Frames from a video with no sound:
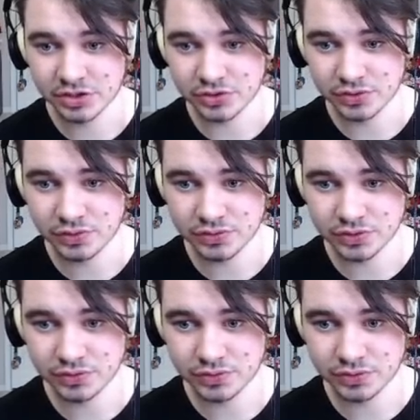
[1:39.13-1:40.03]
Do do do
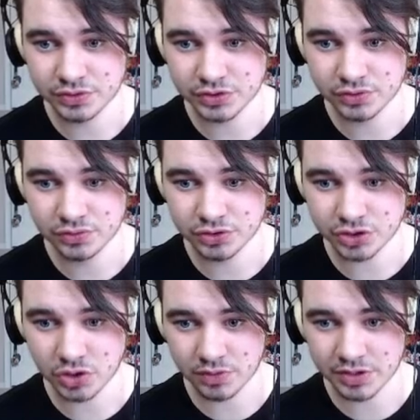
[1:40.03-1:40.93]
do do, just
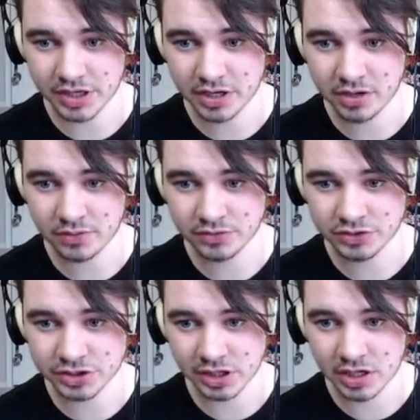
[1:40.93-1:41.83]
going down the
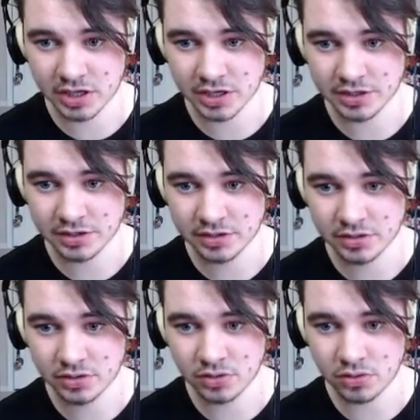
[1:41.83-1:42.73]

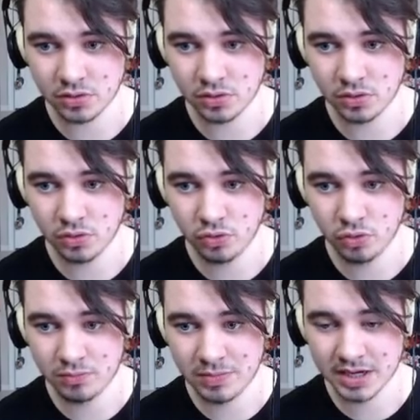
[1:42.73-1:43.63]
slide.
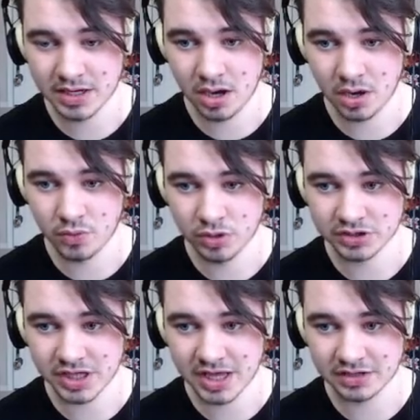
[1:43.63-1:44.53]
Oh my god, what
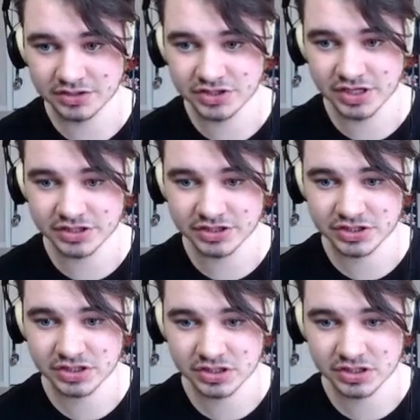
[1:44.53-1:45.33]
the hell is this?